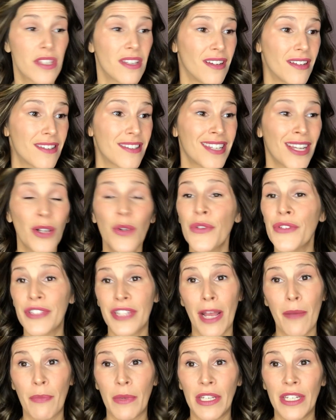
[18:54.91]
a single
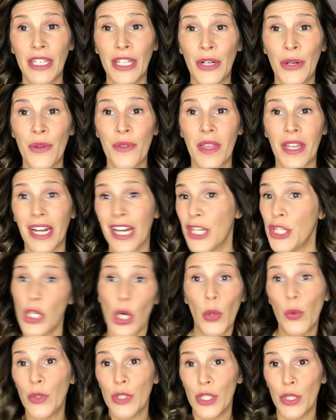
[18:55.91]
step in here that I
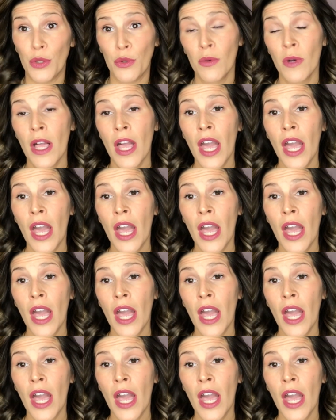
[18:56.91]
don't do.